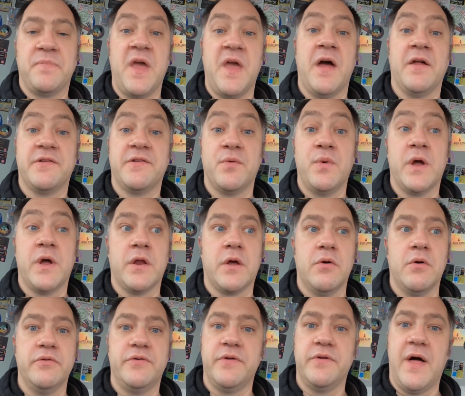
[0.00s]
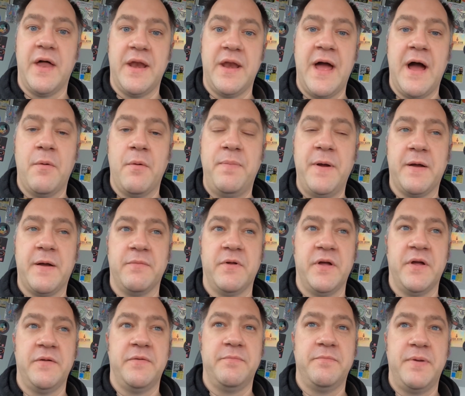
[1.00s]
so we're going to go and do that now. Pick up
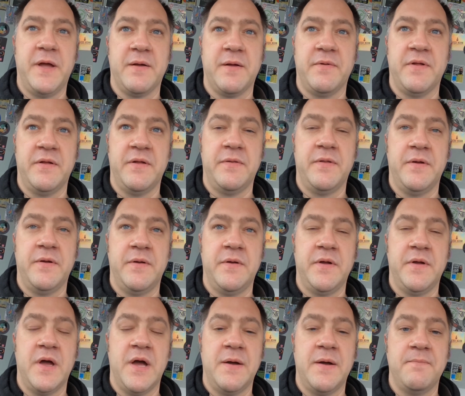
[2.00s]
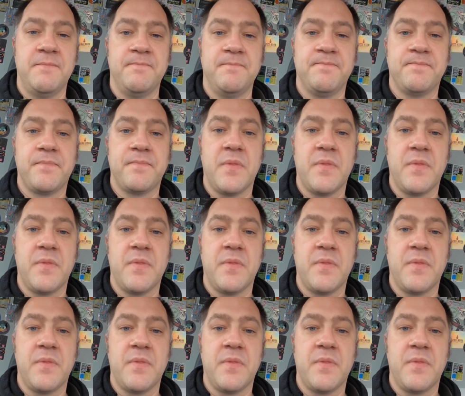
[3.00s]
the